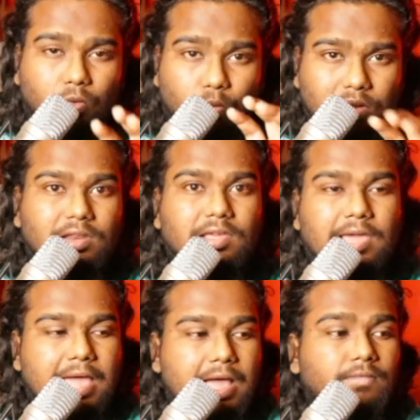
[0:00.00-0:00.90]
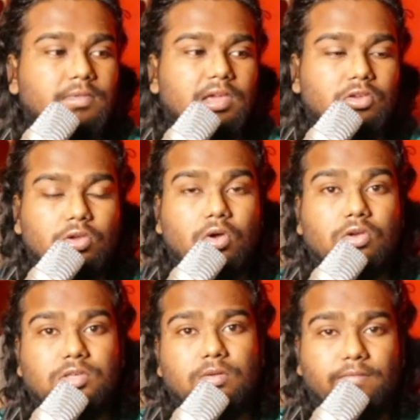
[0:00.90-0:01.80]
only have the
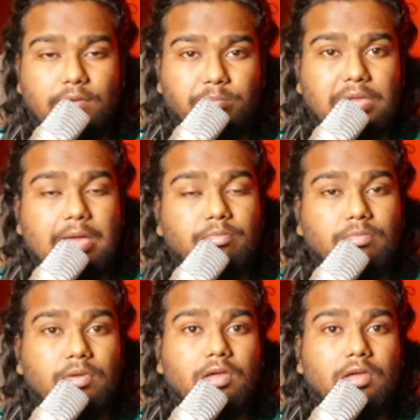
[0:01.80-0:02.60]
EOS webcam